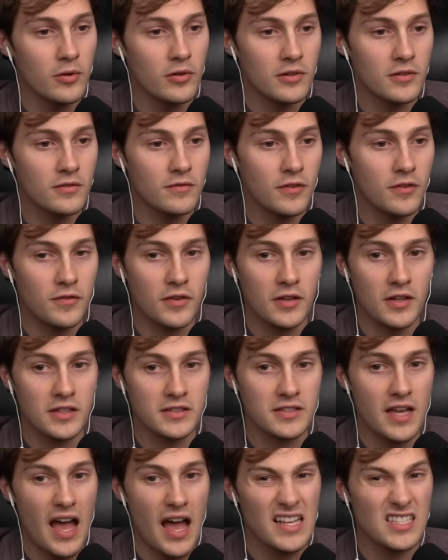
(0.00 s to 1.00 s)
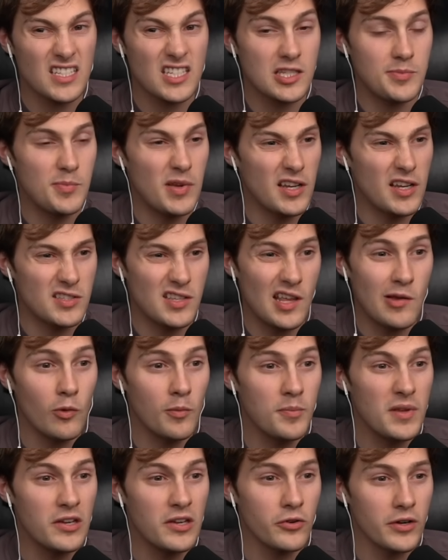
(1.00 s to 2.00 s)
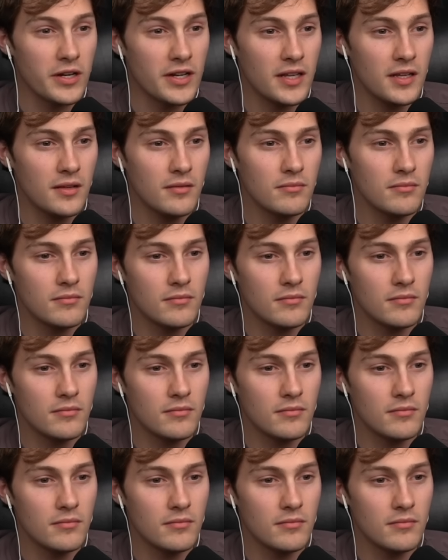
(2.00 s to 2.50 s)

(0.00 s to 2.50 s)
in fulfilling tasks because they will be greedy?